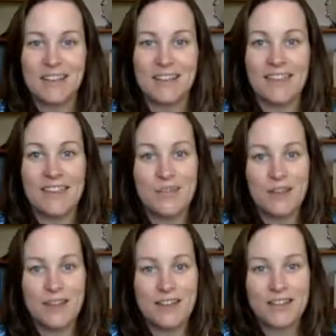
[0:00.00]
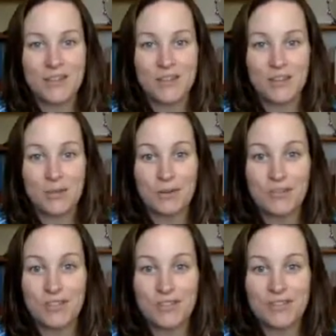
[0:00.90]
Thank you guys for your
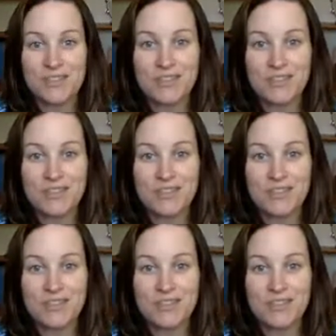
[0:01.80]
reviews.